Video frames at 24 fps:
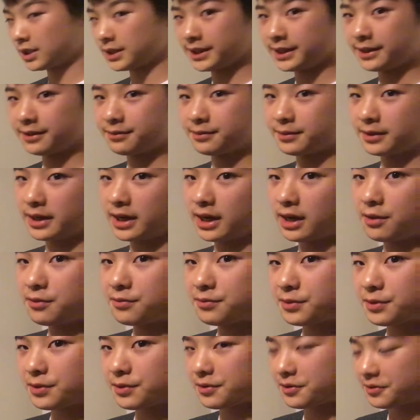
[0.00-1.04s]
If you have
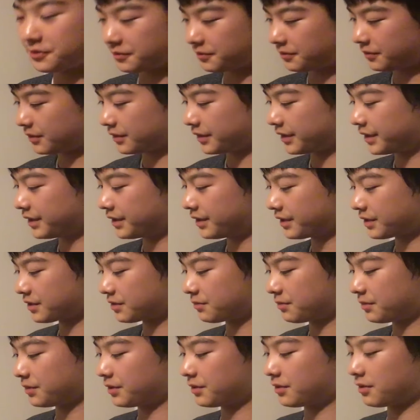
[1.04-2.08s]
your index
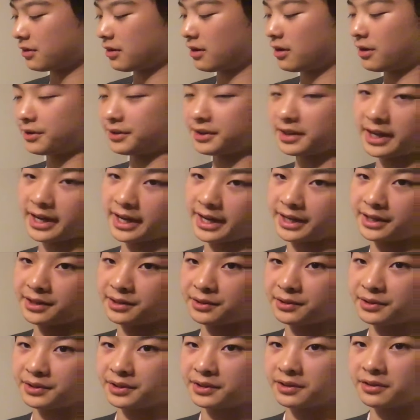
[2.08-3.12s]
finger on the
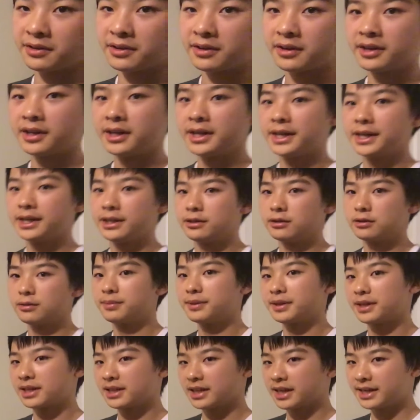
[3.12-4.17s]
handle here, it will
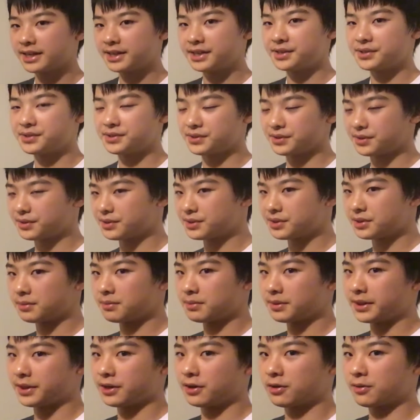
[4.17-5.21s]
be a lot easier to
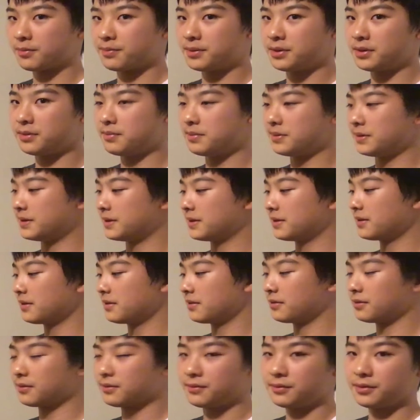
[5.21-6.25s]
play RPB
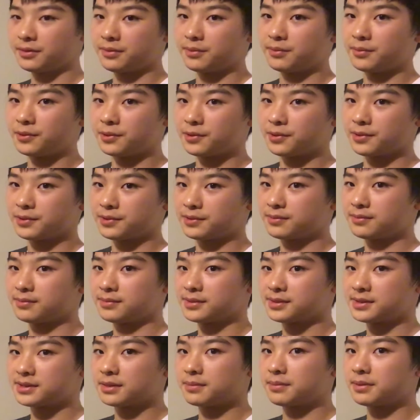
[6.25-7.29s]
with more
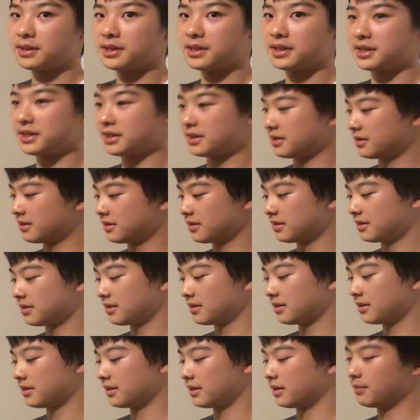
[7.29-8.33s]
stability,
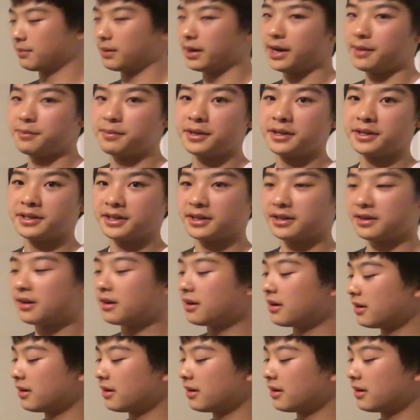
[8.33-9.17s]
in my opinion.